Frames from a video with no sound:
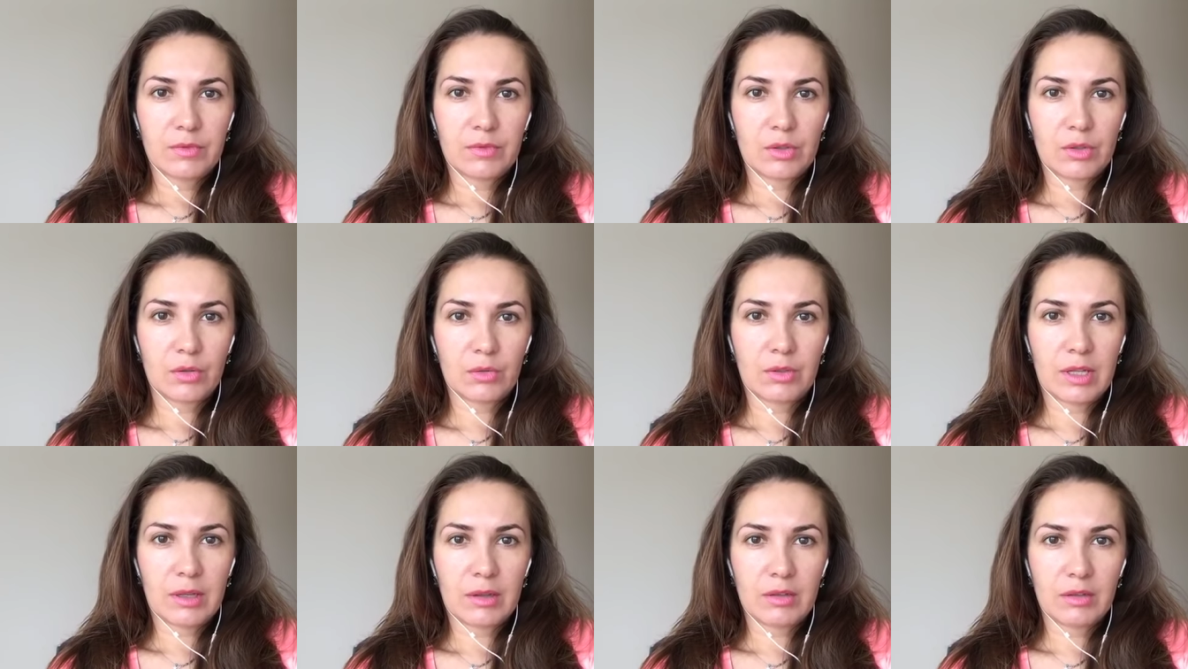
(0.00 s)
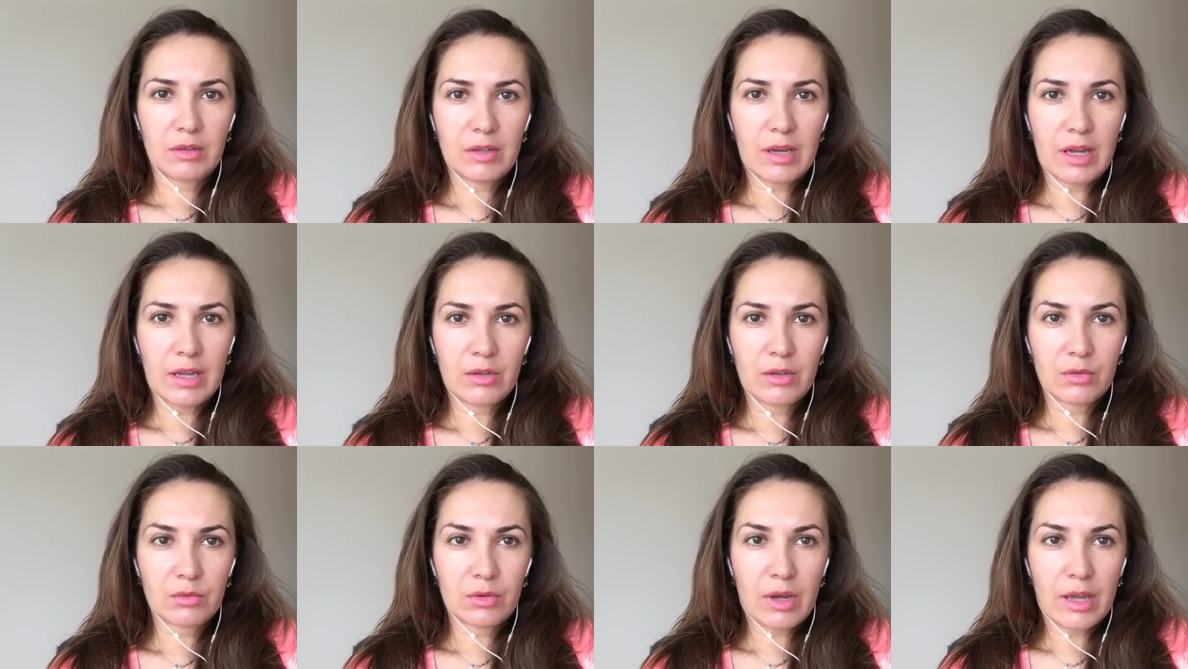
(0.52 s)
So that,
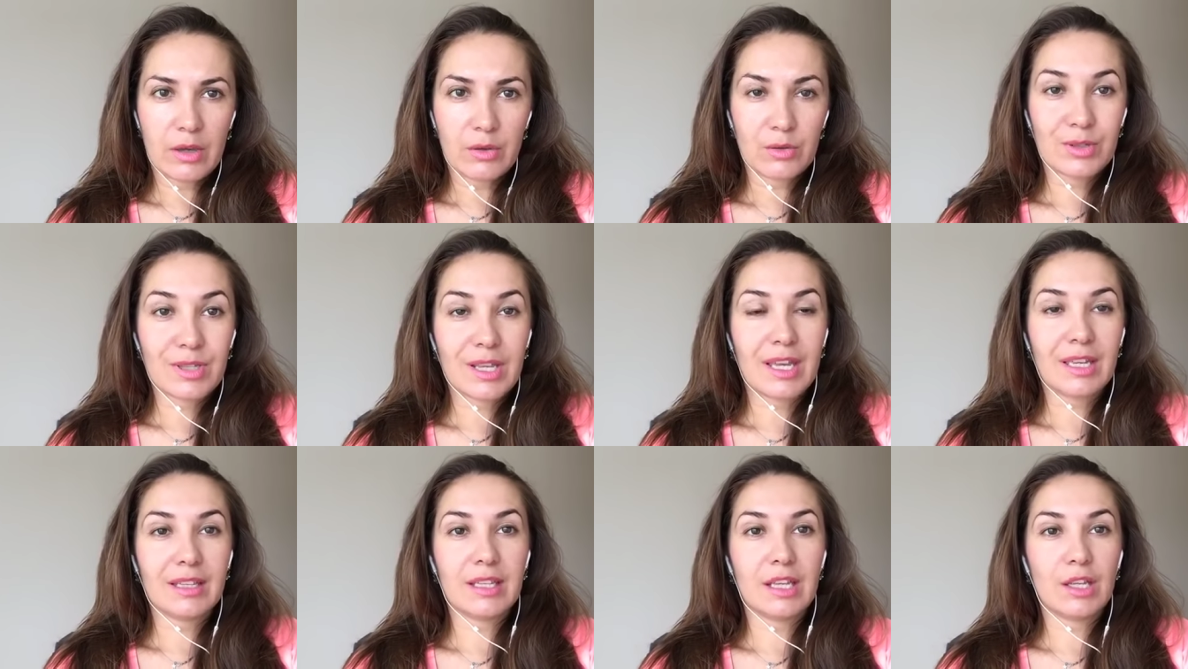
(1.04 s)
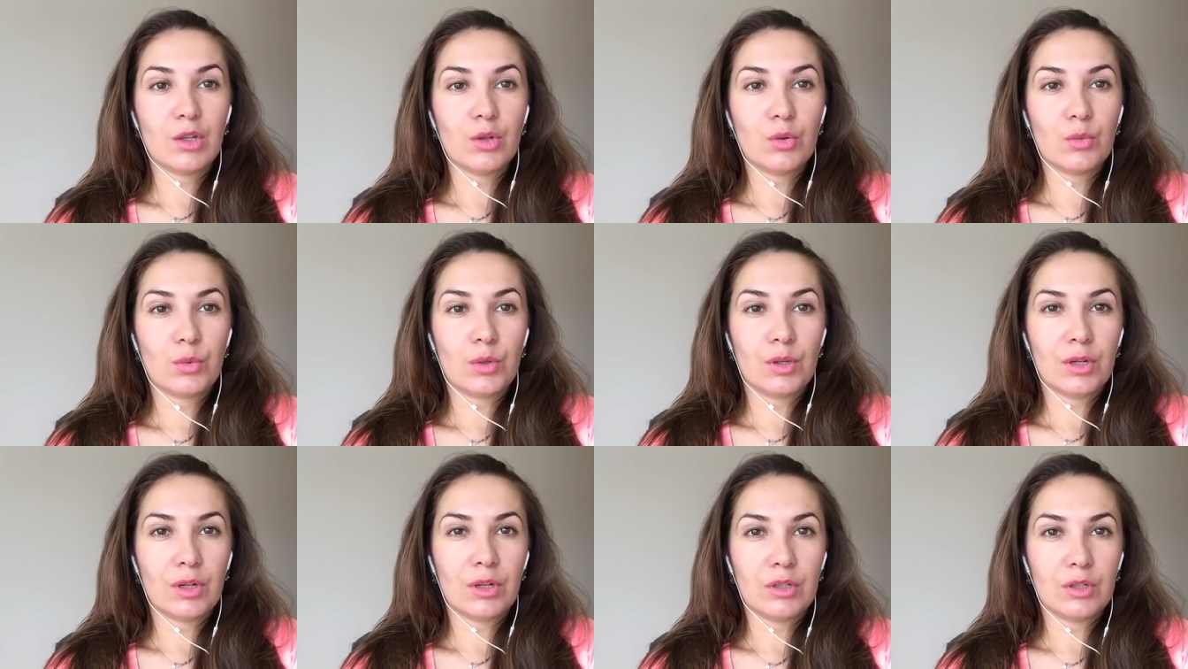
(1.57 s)
are you saying that
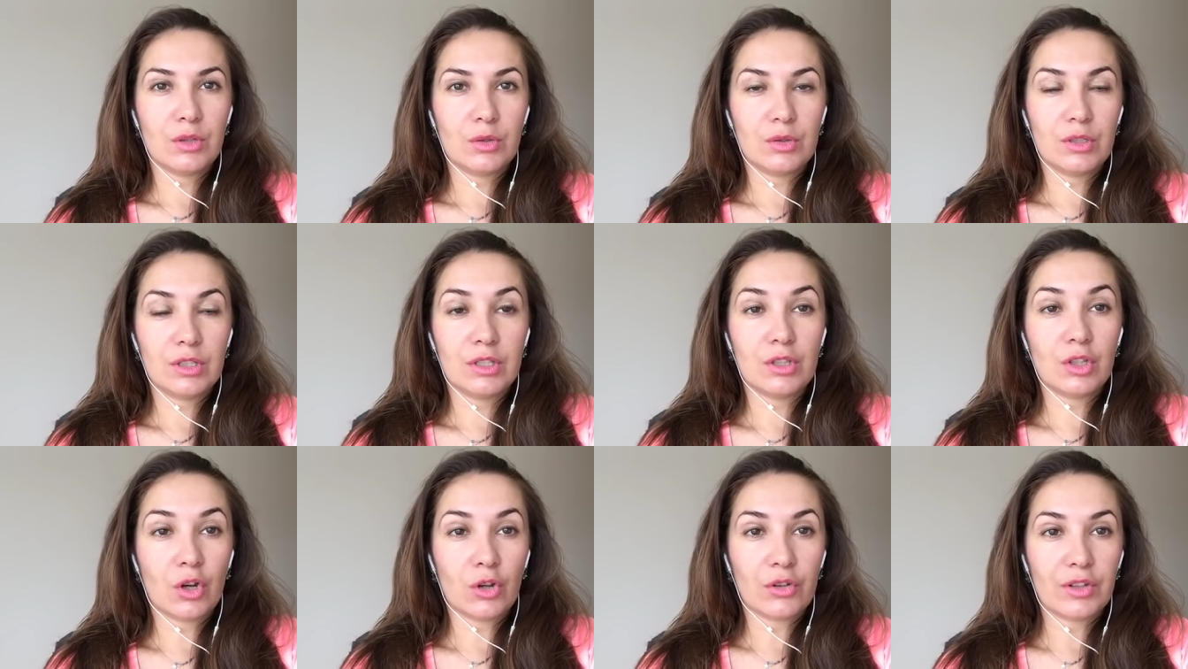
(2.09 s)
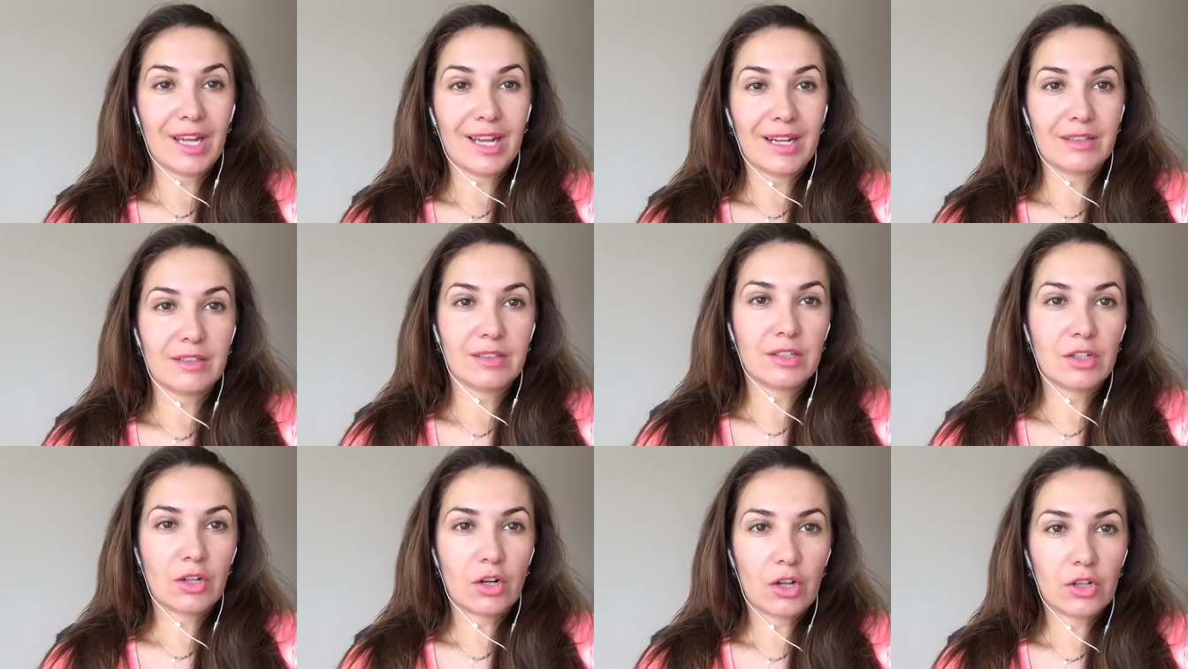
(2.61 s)
you did not
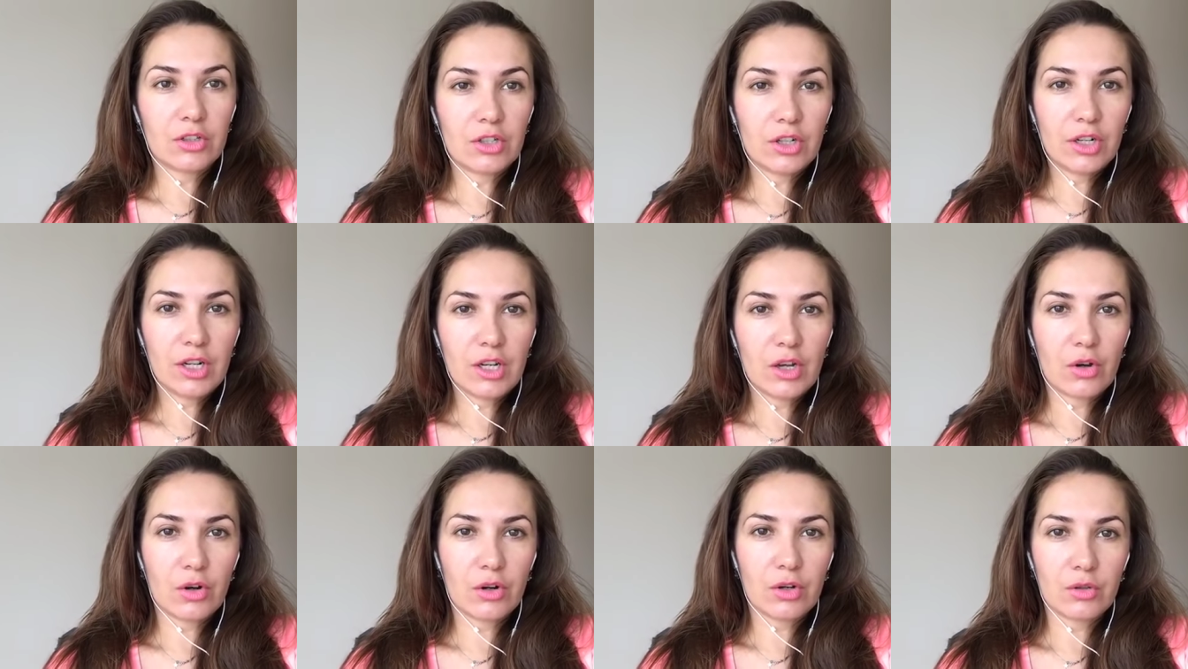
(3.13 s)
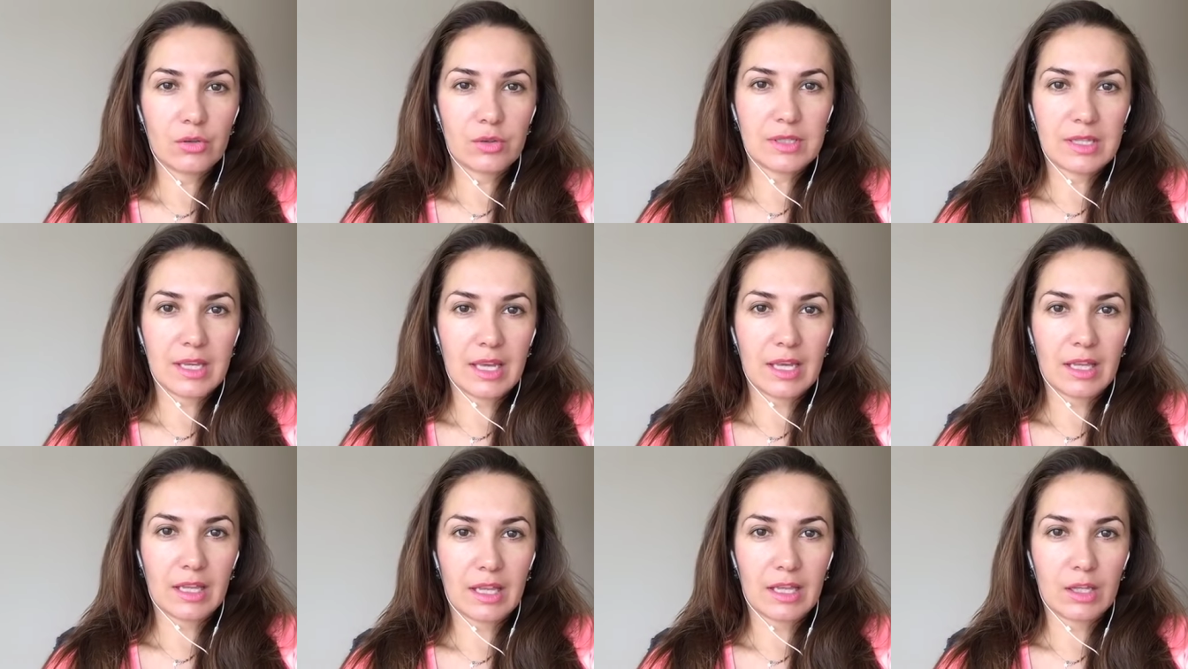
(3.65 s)
enter the lottery, or are you
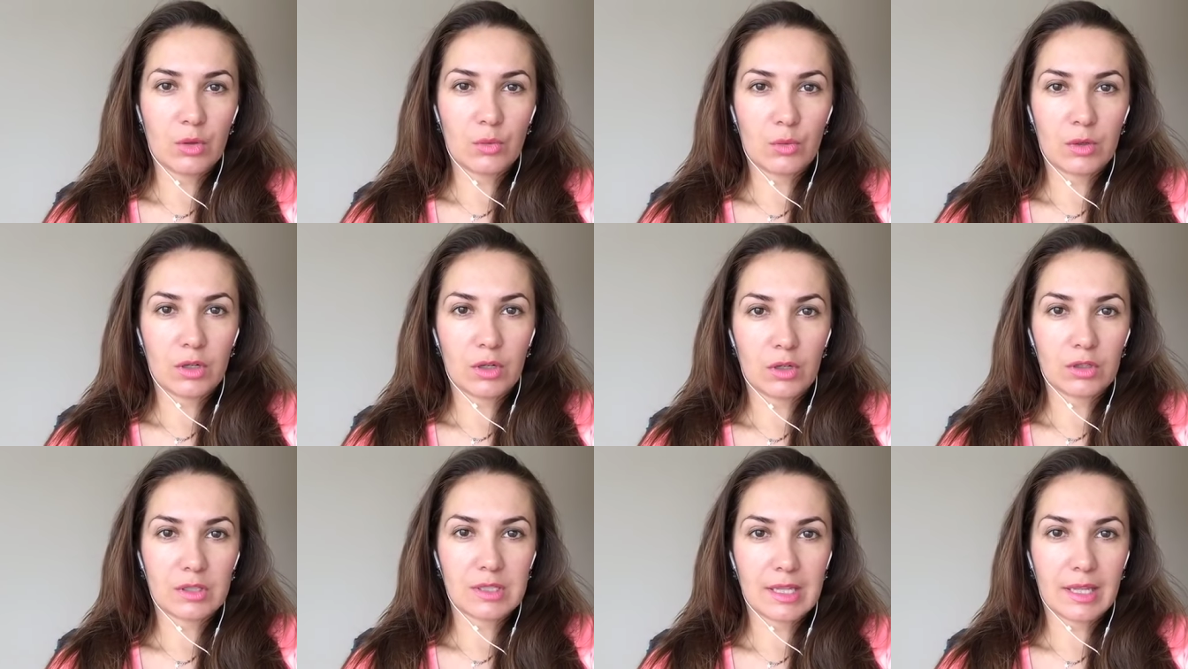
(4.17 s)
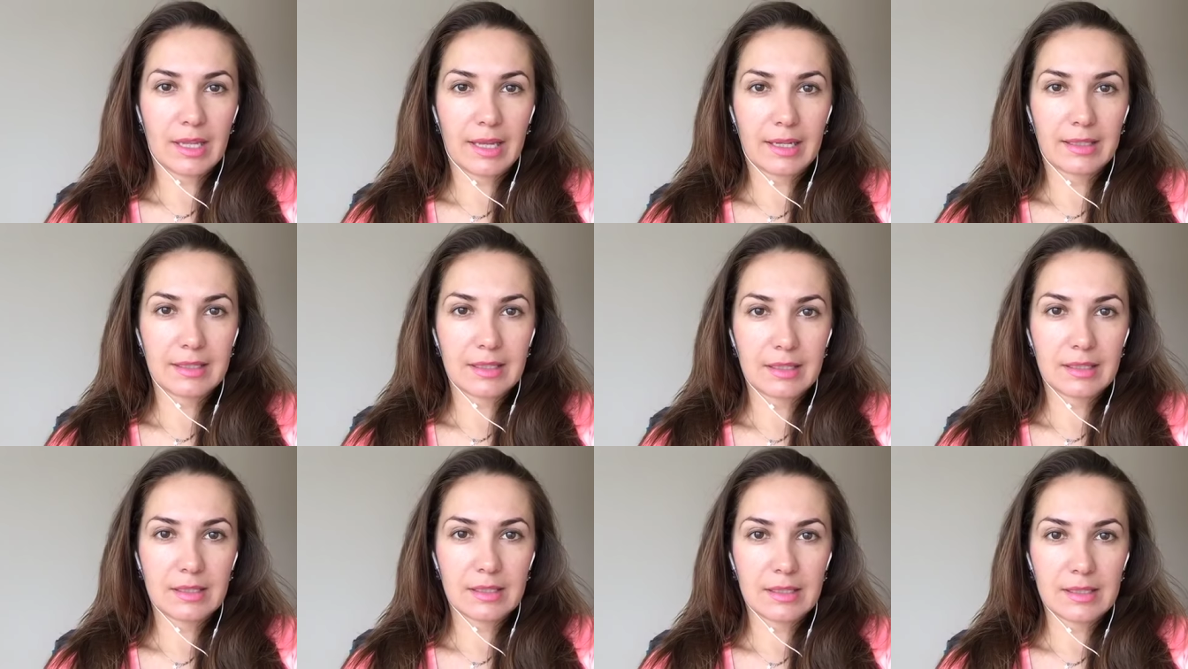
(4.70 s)
saying like you were not
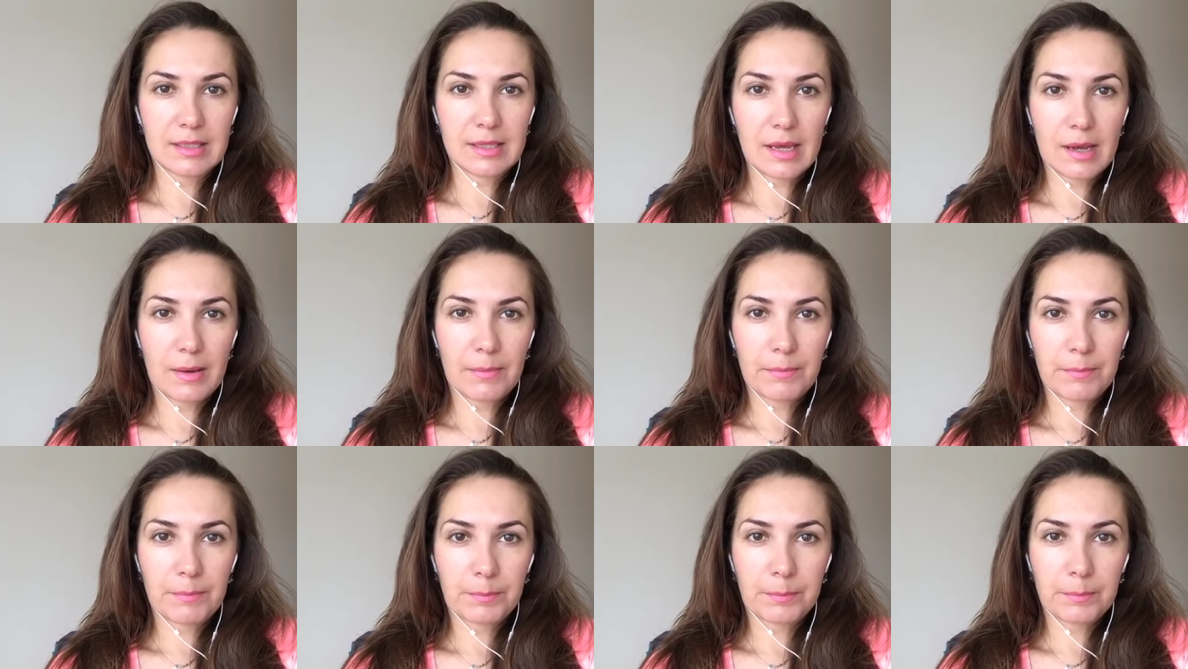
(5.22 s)
selected, Isa?